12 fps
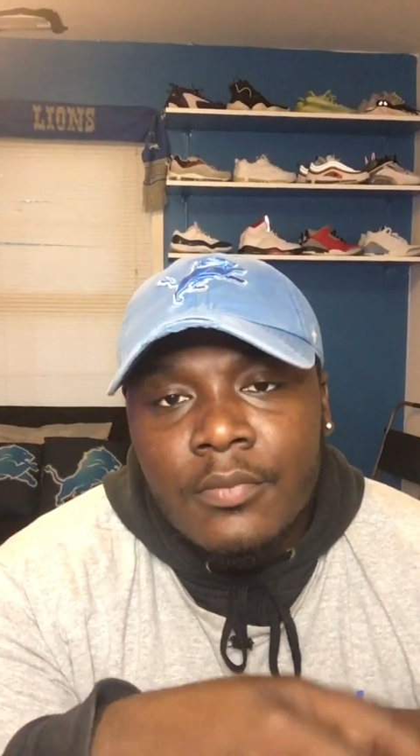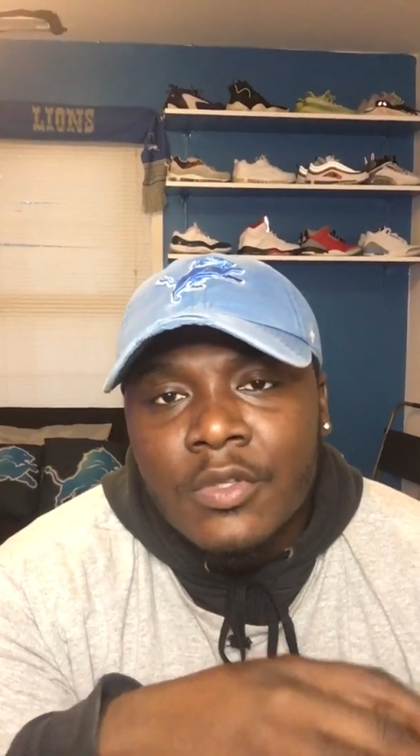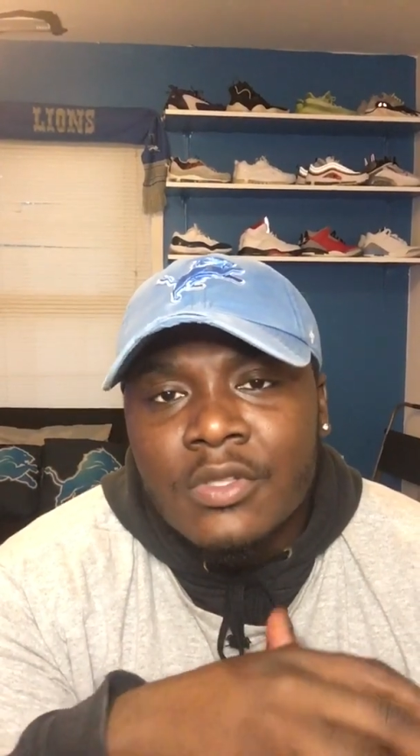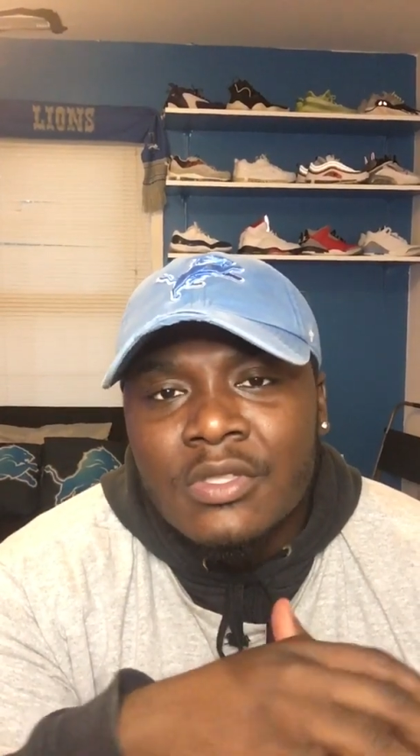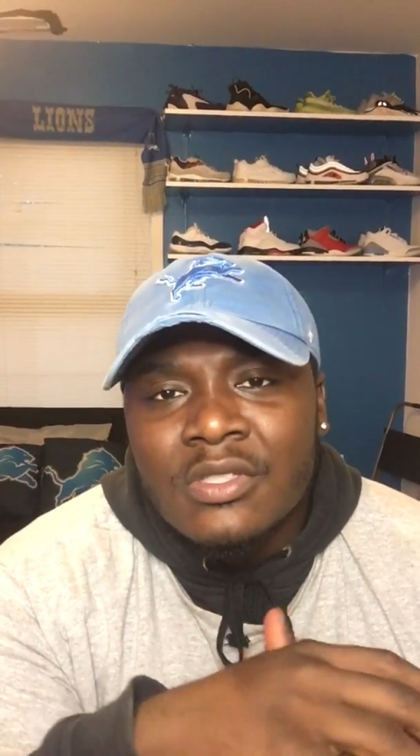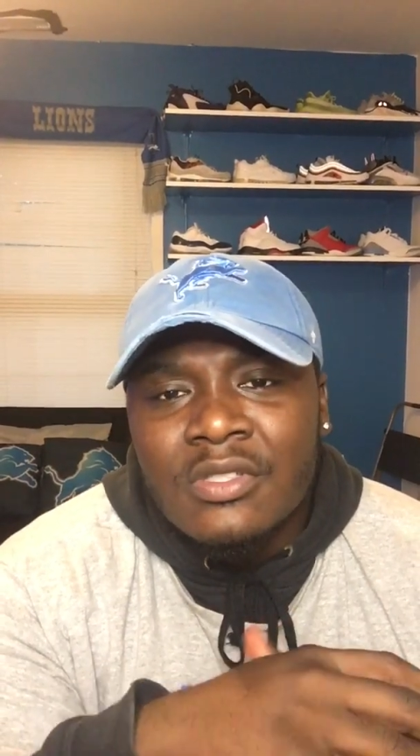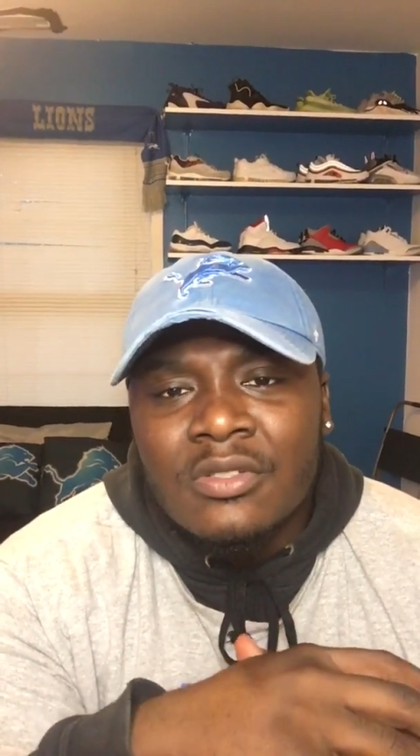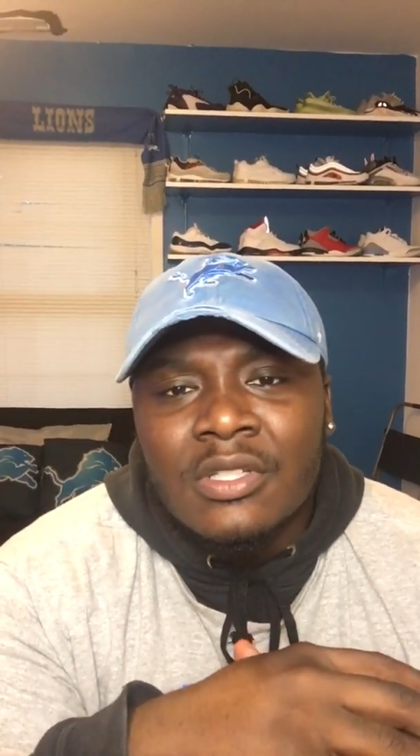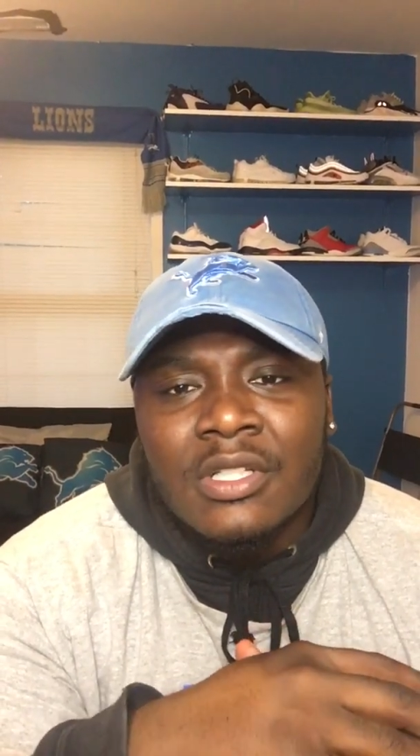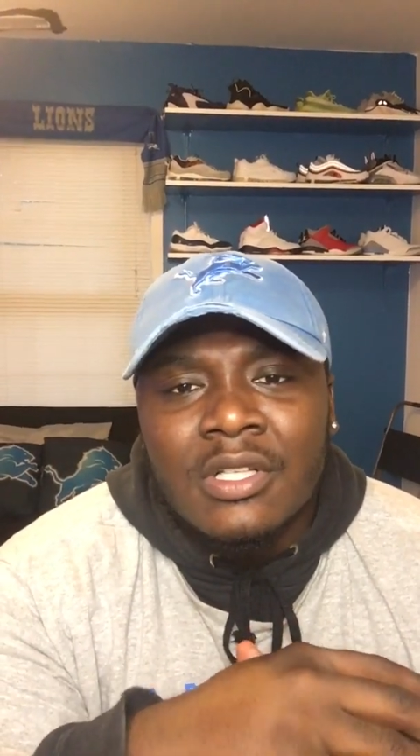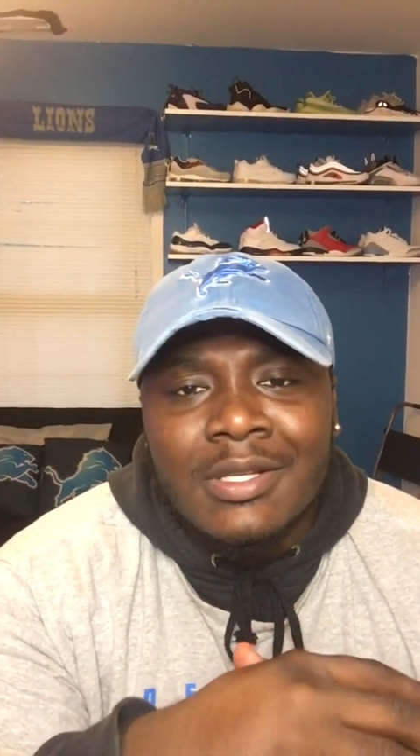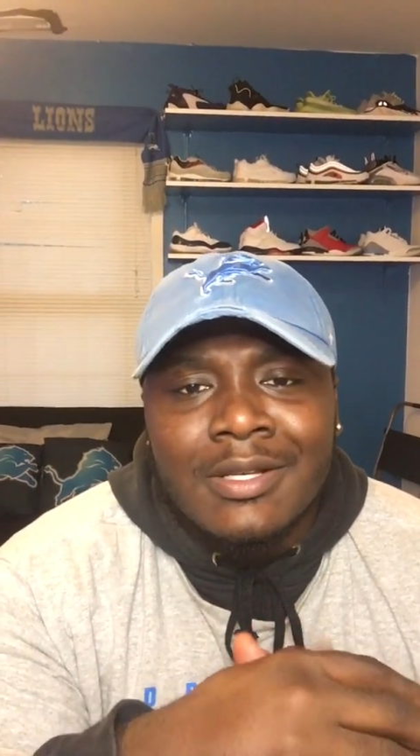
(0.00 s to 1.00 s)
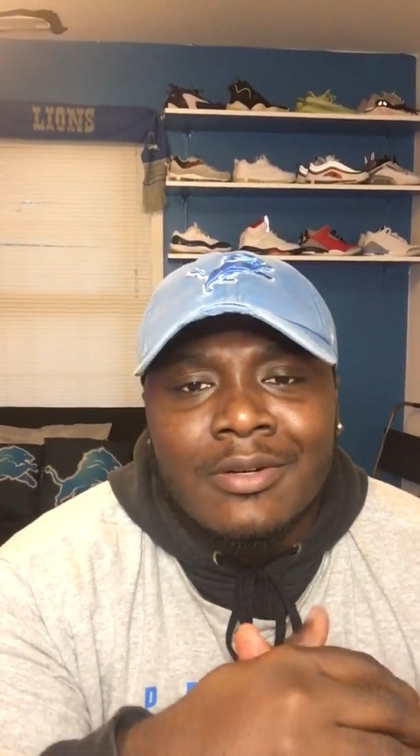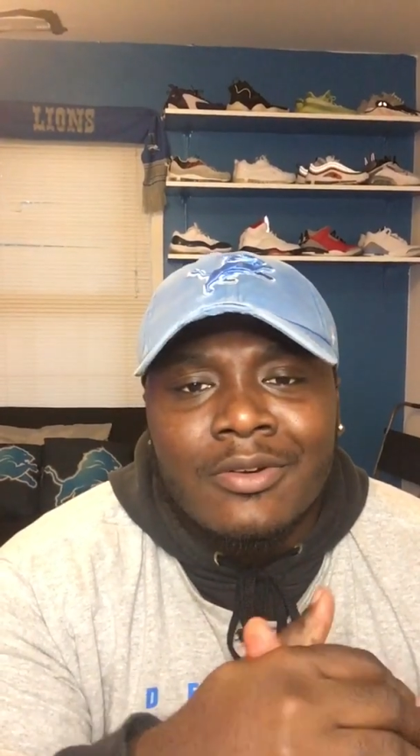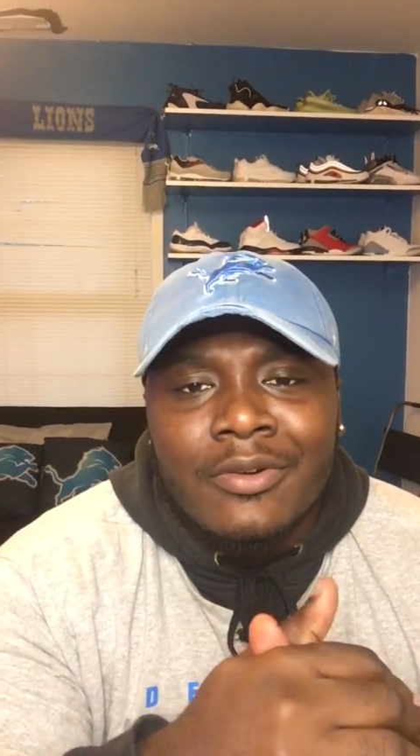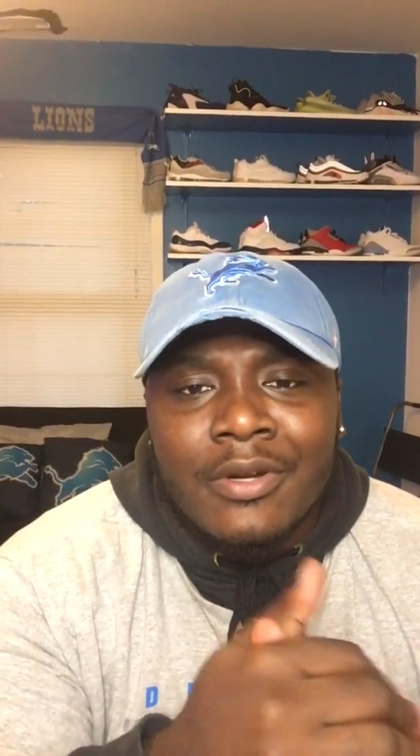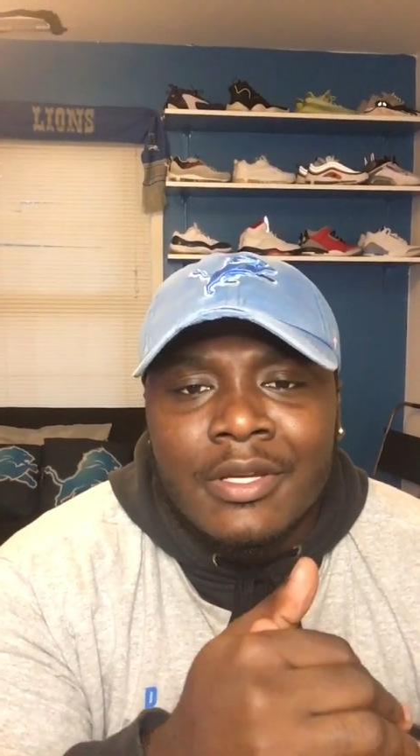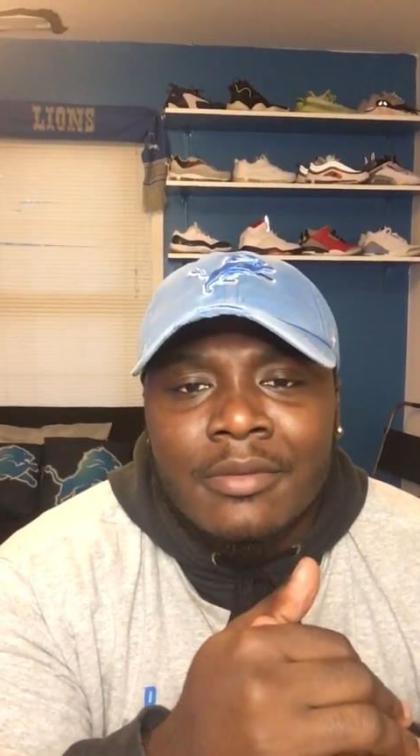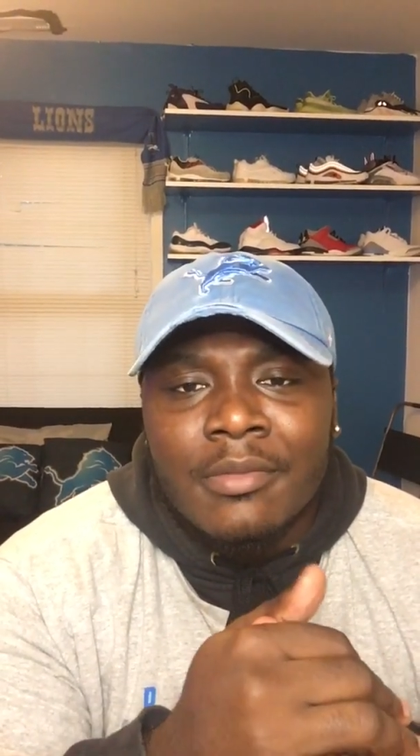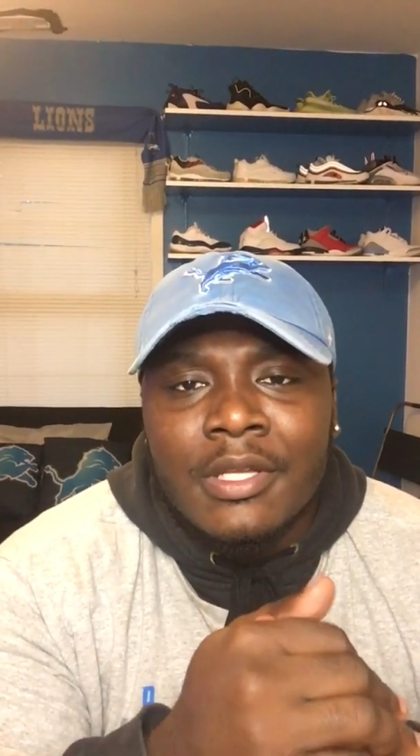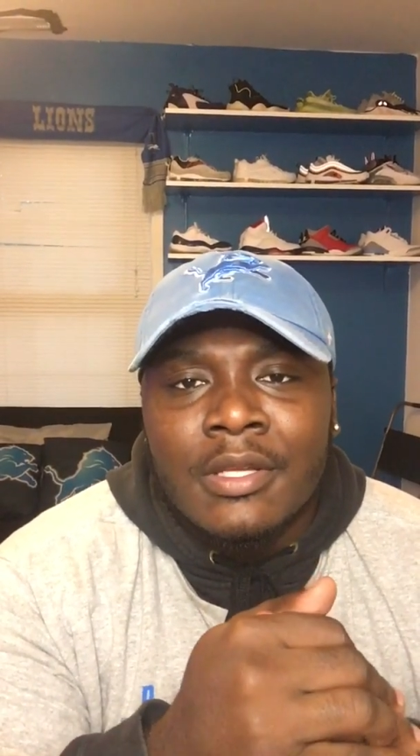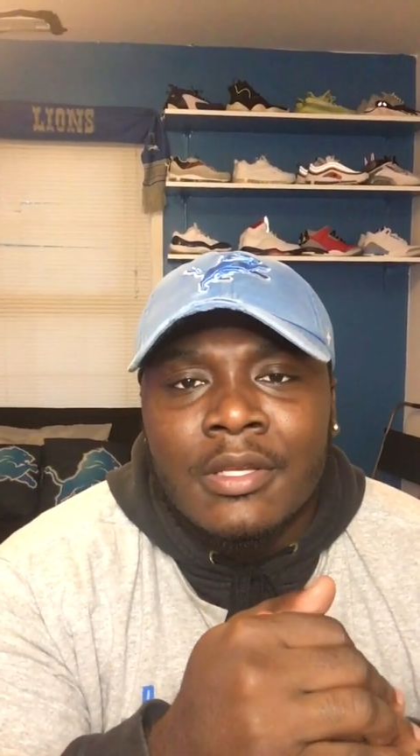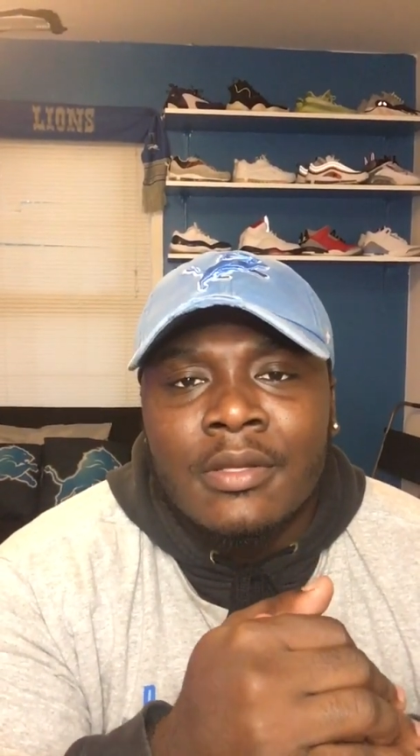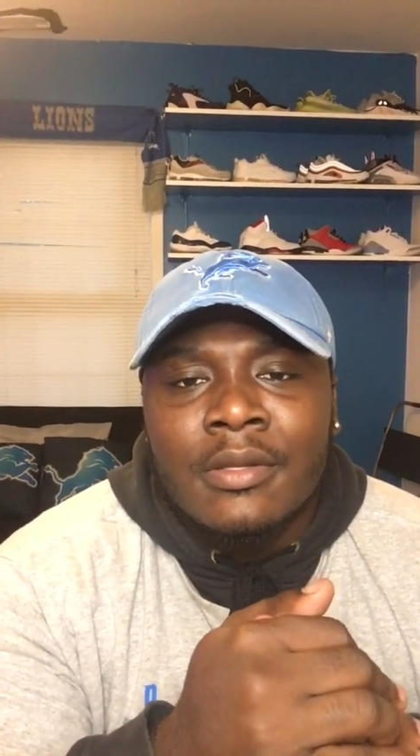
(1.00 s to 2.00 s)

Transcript: just don't get a lot of credit, man.